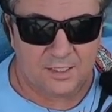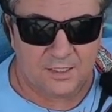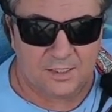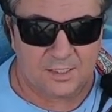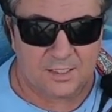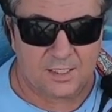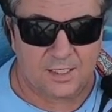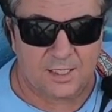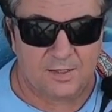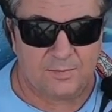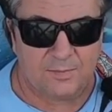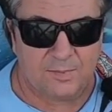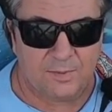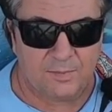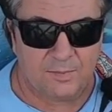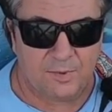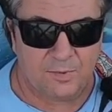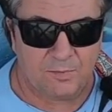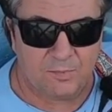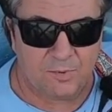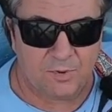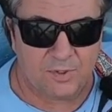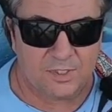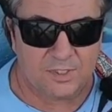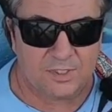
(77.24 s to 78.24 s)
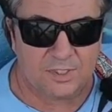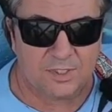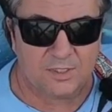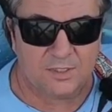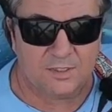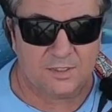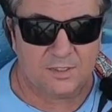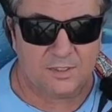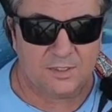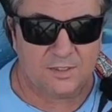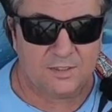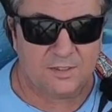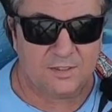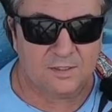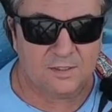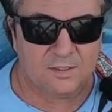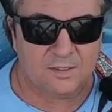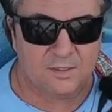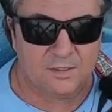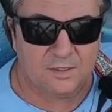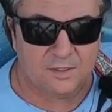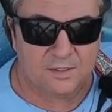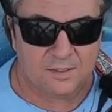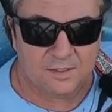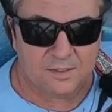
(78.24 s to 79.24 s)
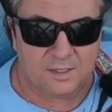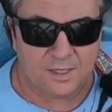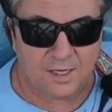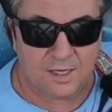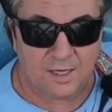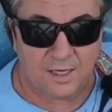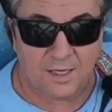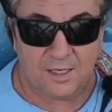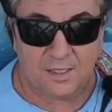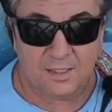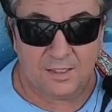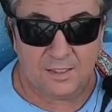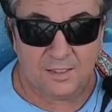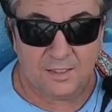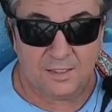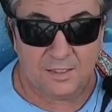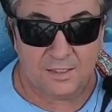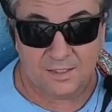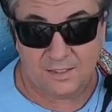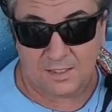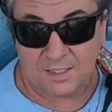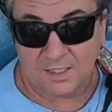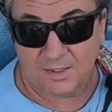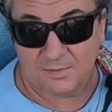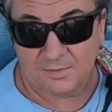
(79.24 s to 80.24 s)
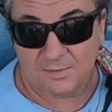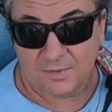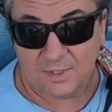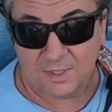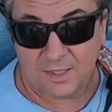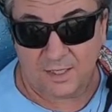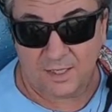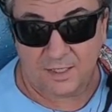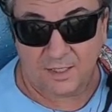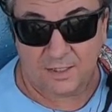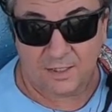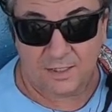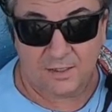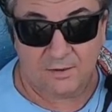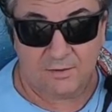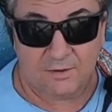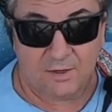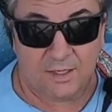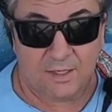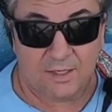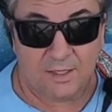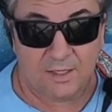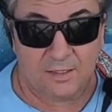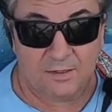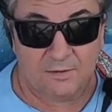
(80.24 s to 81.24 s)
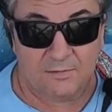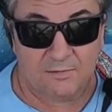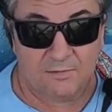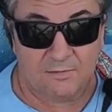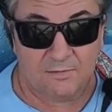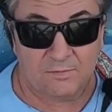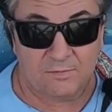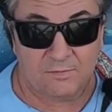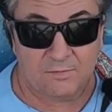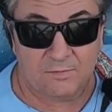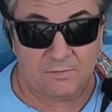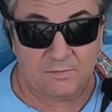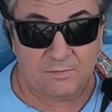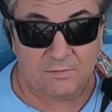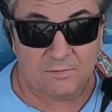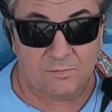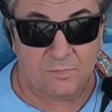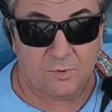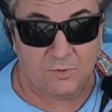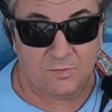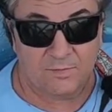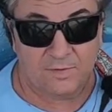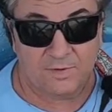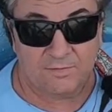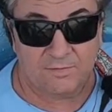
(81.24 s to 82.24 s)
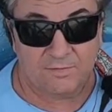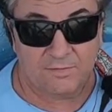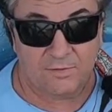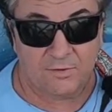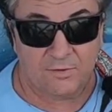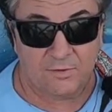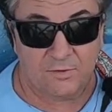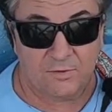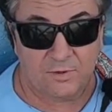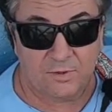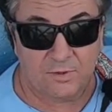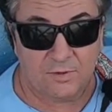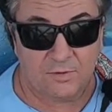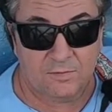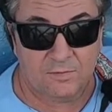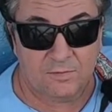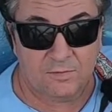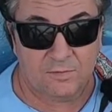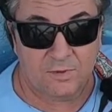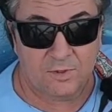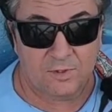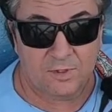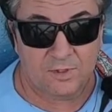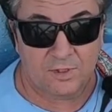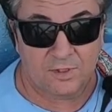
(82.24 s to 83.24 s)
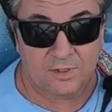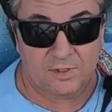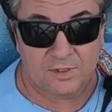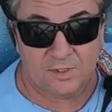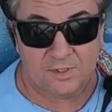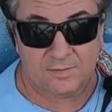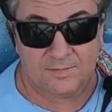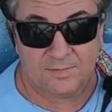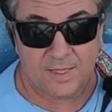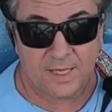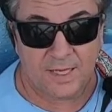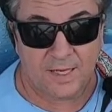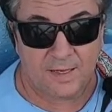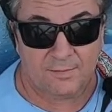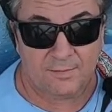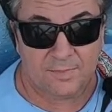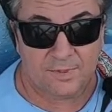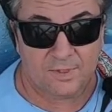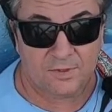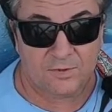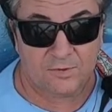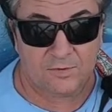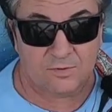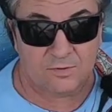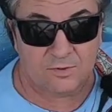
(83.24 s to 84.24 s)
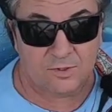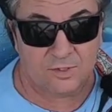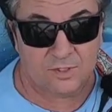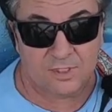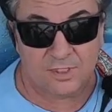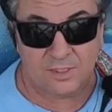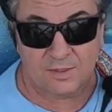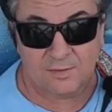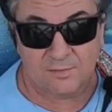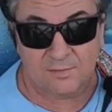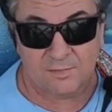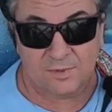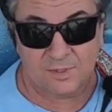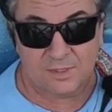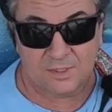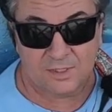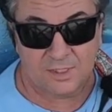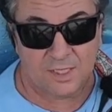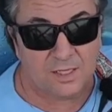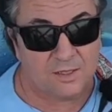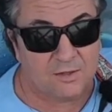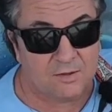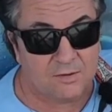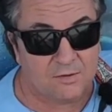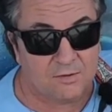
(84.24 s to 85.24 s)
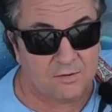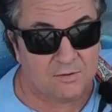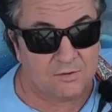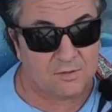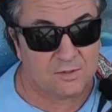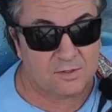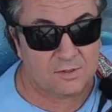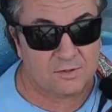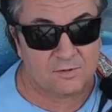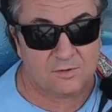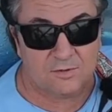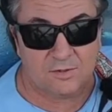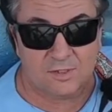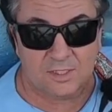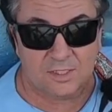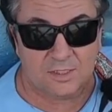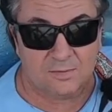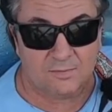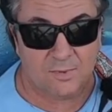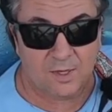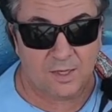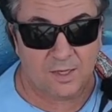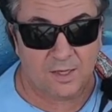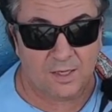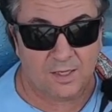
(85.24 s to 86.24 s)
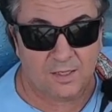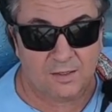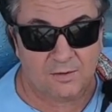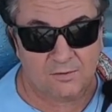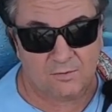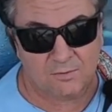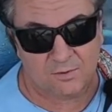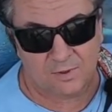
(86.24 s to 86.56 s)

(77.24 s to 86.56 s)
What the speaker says: to keep him imprisoned, and it seems like they're moving forward to perhaps torture him to death or to lose his mind or